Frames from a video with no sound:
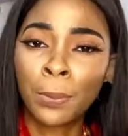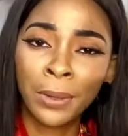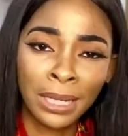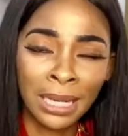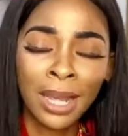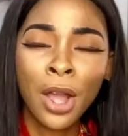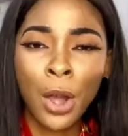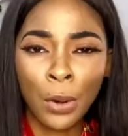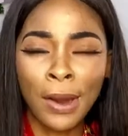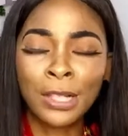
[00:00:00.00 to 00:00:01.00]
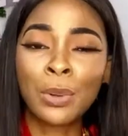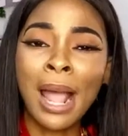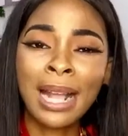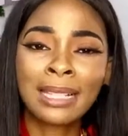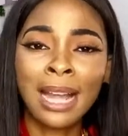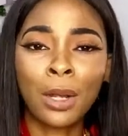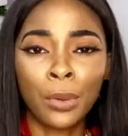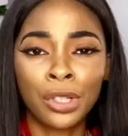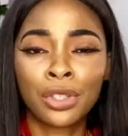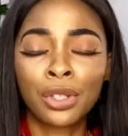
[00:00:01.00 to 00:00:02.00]
pretty, all right? So ask that
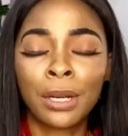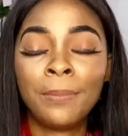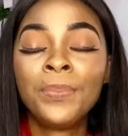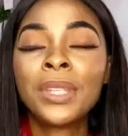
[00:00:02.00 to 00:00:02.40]
question.